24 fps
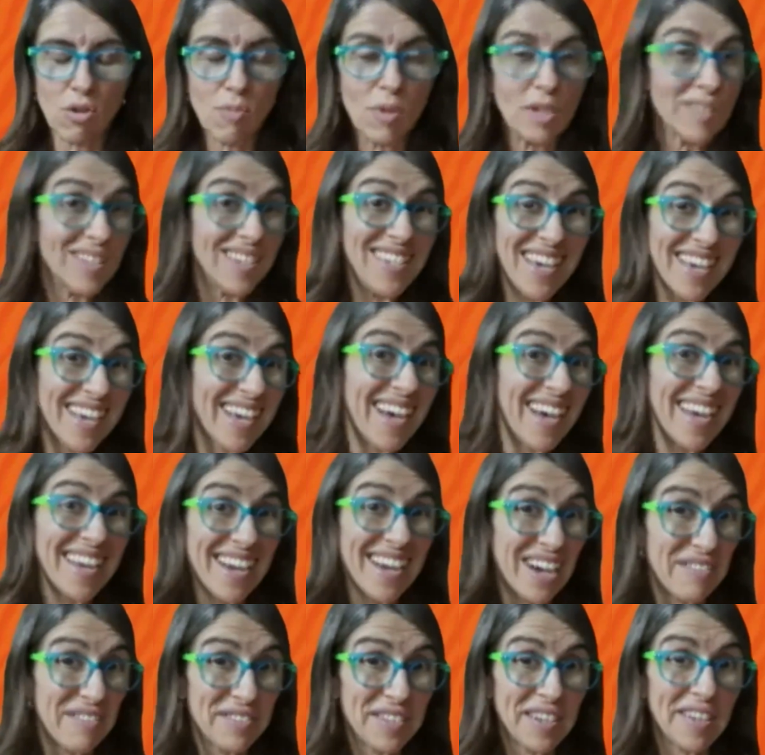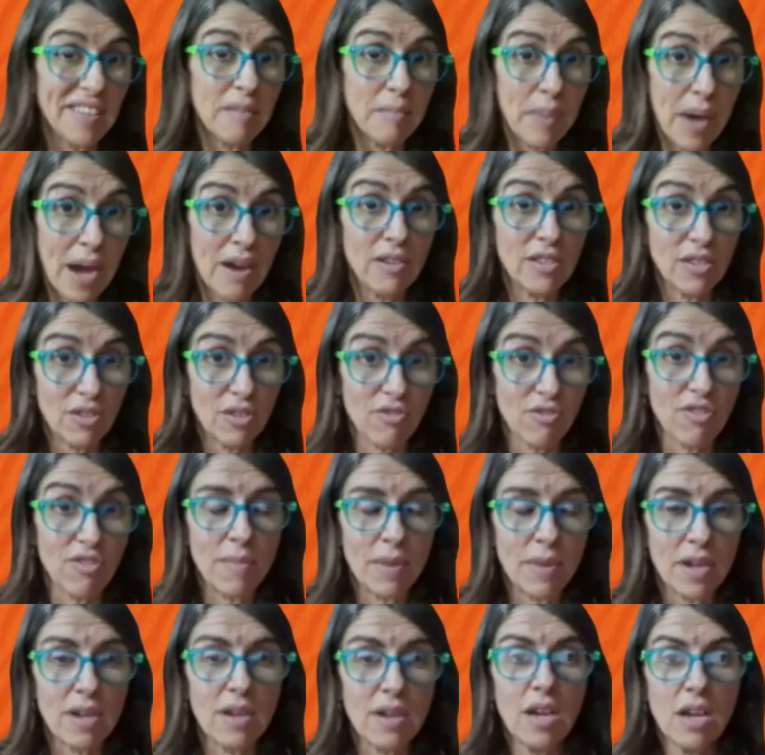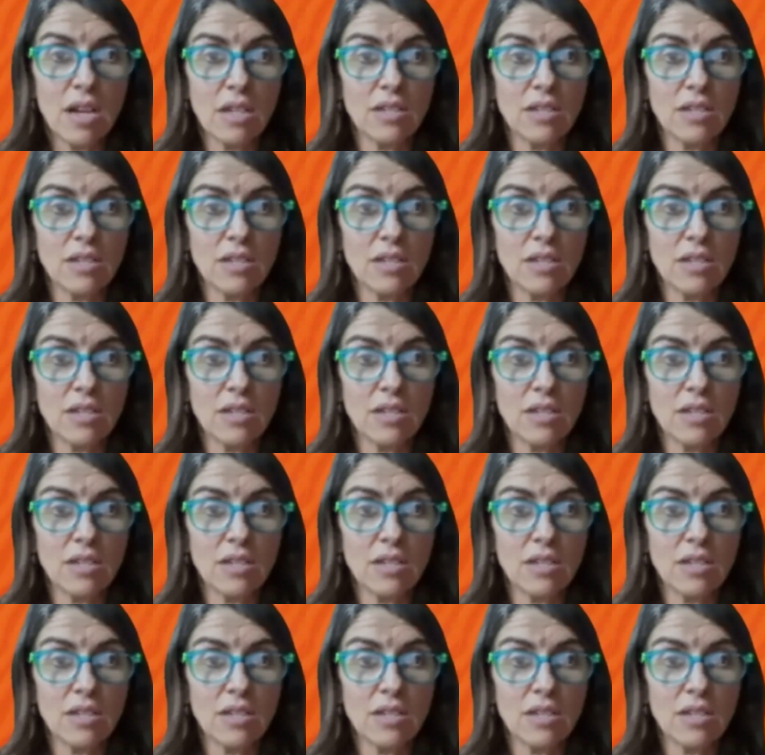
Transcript: almost a decade after the Paris Agreement.